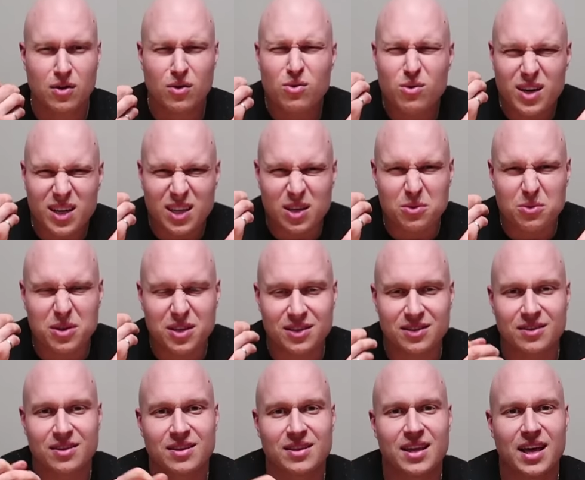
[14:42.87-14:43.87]
Really,
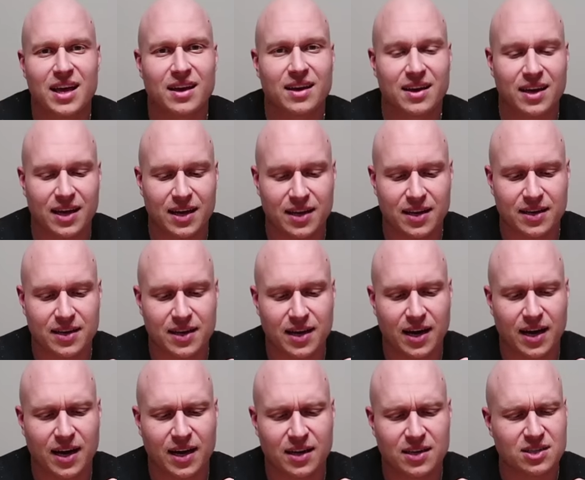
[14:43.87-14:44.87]
really thick. And
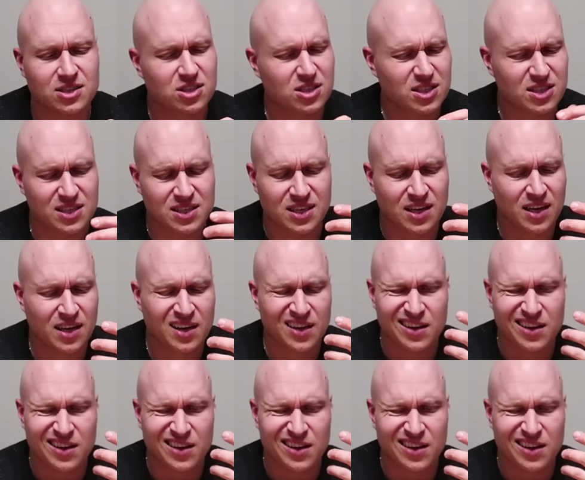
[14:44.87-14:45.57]
it's just